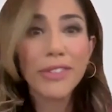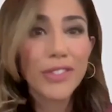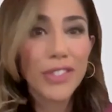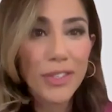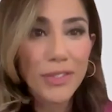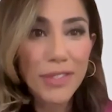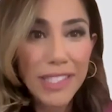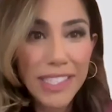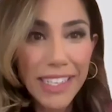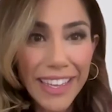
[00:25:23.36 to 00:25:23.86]

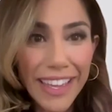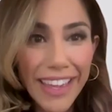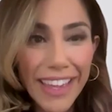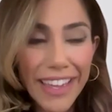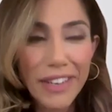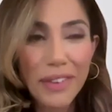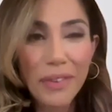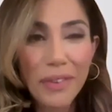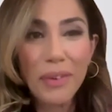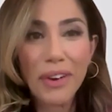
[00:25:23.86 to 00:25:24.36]
microdosing
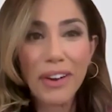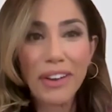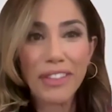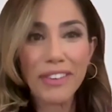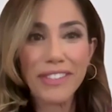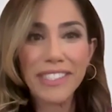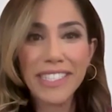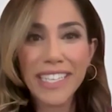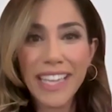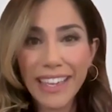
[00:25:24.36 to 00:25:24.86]
it or
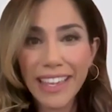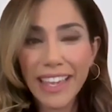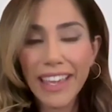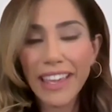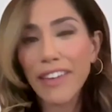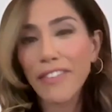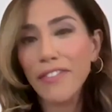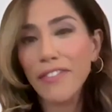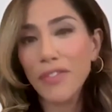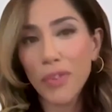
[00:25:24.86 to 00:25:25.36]
they're taking
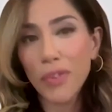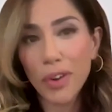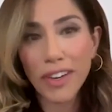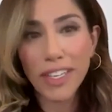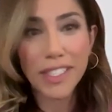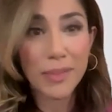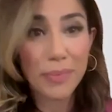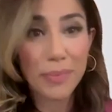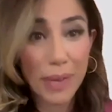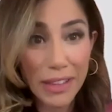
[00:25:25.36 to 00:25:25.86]
it for
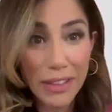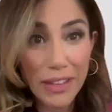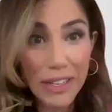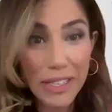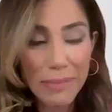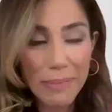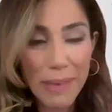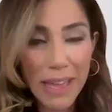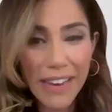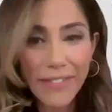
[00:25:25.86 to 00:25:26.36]
its weight
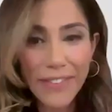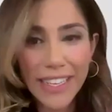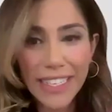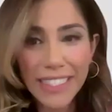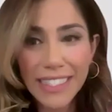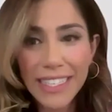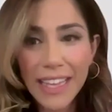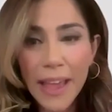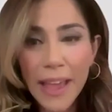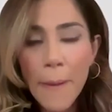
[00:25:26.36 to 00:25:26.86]
loss benefits.